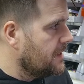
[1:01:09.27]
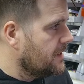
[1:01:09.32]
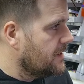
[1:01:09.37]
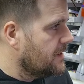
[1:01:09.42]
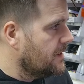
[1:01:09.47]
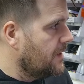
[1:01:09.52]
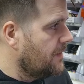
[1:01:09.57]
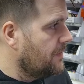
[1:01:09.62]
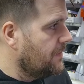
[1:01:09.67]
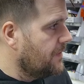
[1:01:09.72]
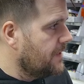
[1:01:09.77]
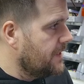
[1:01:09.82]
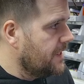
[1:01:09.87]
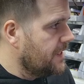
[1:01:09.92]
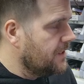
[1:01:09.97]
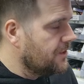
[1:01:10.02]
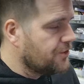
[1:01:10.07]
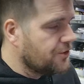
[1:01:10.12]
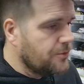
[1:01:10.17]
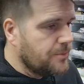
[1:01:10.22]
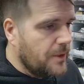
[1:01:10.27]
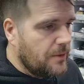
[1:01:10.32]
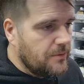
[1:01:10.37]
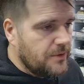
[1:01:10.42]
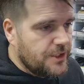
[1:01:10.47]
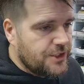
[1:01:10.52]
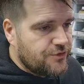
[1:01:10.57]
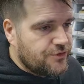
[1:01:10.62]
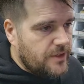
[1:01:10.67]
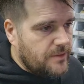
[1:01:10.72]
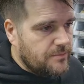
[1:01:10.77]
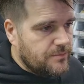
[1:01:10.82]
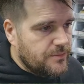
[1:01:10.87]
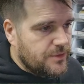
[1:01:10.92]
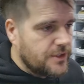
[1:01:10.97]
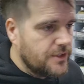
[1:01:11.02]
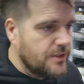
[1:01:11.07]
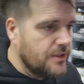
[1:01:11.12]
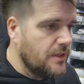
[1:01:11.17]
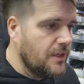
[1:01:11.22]
and the sub-only
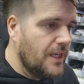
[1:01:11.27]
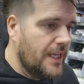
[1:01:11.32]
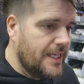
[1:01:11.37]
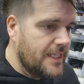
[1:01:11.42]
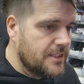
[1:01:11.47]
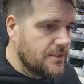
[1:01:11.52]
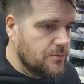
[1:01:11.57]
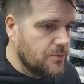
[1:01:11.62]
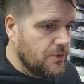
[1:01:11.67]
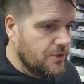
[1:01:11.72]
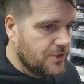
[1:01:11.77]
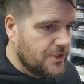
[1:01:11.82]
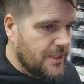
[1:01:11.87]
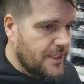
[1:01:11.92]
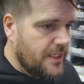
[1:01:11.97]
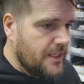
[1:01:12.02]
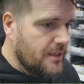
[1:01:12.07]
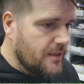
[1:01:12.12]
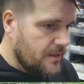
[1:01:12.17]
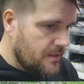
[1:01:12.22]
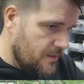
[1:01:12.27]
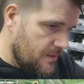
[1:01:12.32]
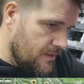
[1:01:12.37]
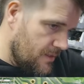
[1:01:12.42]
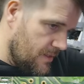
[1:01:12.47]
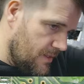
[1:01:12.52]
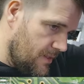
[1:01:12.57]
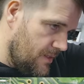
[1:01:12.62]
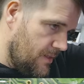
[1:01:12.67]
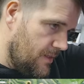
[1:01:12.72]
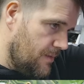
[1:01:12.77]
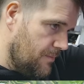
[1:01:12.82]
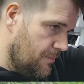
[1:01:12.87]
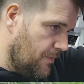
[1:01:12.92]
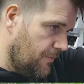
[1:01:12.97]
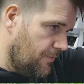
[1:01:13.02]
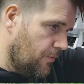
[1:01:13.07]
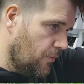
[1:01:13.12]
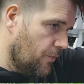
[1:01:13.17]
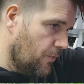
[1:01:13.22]
streams later, we'll see.
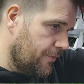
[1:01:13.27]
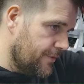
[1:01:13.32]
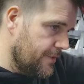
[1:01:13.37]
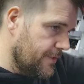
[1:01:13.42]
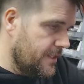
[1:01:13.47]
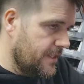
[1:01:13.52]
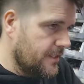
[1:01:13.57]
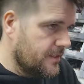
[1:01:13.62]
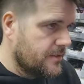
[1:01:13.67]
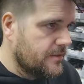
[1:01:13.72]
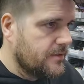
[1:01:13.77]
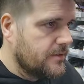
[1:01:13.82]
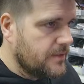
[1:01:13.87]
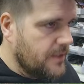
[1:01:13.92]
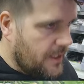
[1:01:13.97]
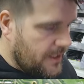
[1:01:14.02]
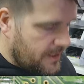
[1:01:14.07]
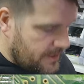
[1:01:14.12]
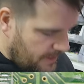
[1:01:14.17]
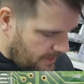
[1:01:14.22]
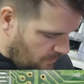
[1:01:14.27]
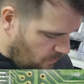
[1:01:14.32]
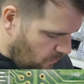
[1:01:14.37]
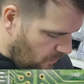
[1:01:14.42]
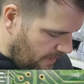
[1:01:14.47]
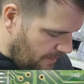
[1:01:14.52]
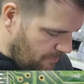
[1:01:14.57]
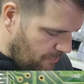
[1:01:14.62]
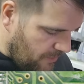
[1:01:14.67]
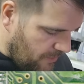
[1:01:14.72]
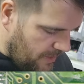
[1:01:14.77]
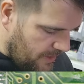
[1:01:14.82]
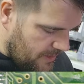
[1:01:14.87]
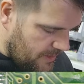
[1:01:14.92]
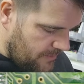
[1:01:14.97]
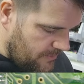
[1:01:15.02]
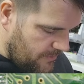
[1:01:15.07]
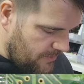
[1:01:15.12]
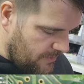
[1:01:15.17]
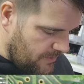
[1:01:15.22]
But 4:30 is, like I say, way more
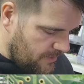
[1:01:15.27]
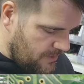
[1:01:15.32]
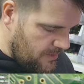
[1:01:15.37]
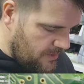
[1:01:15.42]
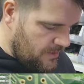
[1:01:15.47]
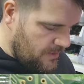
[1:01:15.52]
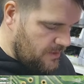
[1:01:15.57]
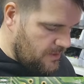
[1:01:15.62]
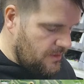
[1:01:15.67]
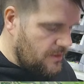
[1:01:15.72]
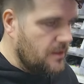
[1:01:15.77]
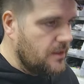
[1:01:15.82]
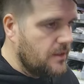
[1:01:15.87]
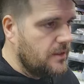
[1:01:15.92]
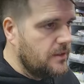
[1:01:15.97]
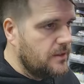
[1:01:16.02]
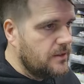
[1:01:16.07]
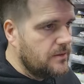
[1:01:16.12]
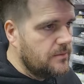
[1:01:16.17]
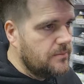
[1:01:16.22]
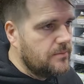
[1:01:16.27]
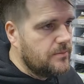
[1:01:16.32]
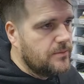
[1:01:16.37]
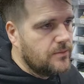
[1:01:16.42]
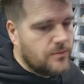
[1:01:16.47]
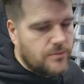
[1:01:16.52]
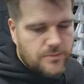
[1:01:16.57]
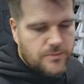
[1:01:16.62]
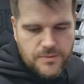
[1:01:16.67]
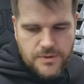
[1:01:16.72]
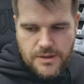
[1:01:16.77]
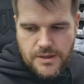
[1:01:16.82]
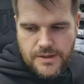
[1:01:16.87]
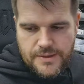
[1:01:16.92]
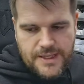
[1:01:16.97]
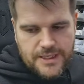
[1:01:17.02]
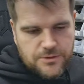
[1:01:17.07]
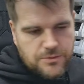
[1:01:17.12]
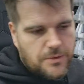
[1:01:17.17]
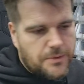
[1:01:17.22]
active. And
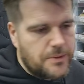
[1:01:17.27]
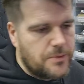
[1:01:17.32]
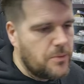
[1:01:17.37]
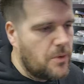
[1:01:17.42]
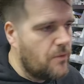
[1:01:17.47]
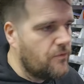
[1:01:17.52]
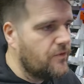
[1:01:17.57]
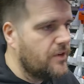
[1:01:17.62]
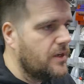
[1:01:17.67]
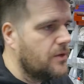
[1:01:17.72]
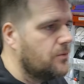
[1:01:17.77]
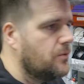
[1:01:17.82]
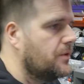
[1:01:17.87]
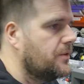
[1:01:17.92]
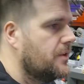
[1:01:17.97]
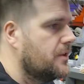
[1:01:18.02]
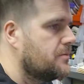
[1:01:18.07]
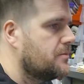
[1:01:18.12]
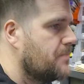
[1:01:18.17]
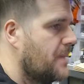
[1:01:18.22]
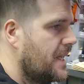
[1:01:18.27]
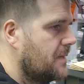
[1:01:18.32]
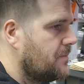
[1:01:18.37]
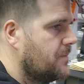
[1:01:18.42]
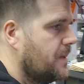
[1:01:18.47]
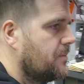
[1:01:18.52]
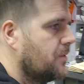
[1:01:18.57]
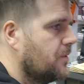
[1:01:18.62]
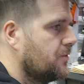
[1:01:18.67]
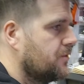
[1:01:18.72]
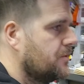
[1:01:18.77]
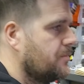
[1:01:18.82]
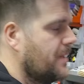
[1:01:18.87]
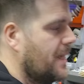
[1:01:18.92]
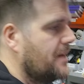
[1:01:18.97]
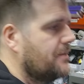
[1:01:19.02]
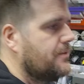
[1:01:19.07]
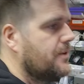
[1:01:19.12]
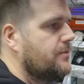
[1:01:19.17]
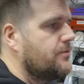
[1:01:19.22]
that's what we really want as many people to
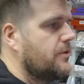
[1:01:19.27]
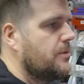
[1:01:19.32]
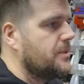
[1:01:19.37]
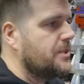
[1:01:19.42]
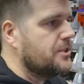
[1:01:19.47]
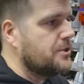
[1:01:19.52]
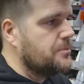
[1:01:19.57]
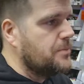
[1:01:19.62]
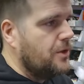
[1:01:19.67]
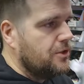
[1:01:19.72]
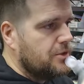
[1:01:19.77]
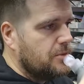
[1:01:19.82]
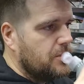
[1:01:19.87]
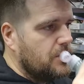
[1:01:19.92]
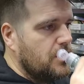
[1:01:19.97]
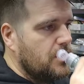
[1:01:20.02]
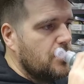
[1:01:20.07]
benefit from it as possible.